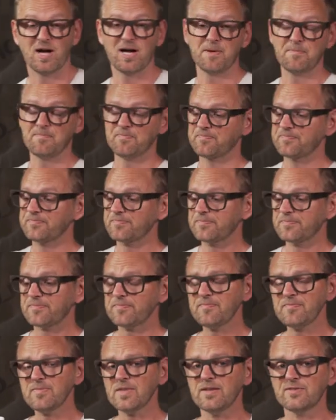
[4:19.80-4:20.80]
um,
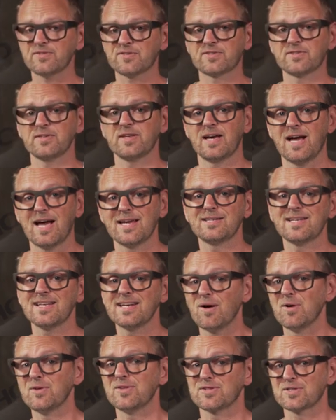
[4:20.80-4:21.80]
I did
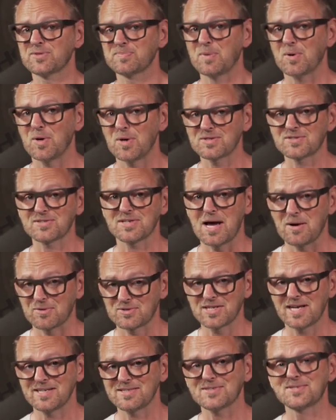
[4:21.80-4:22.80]
all the sports
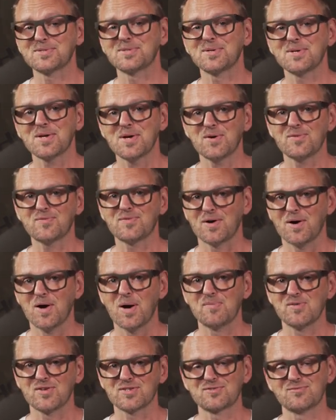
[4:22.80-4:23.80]
outside the studio for
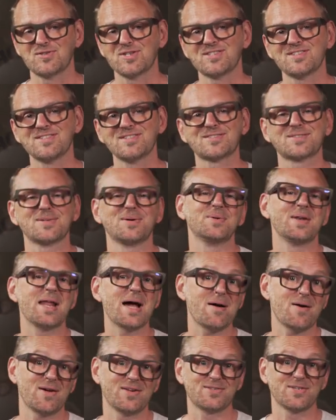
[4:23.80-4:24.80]
obvious reasons, so
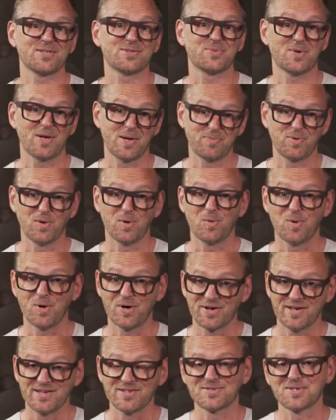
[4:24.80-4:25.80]
now I just want to pour
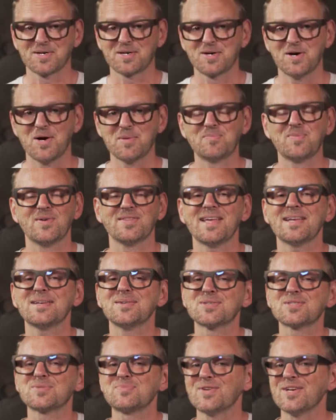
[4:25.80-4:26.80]
water into a cup, but that
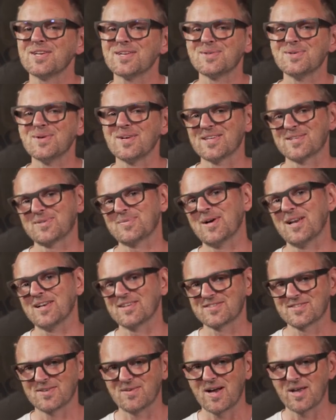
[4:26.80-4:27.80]
looks pretty cool as well.
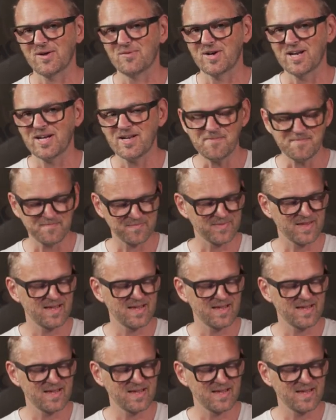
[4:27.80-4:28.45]
So are you ready?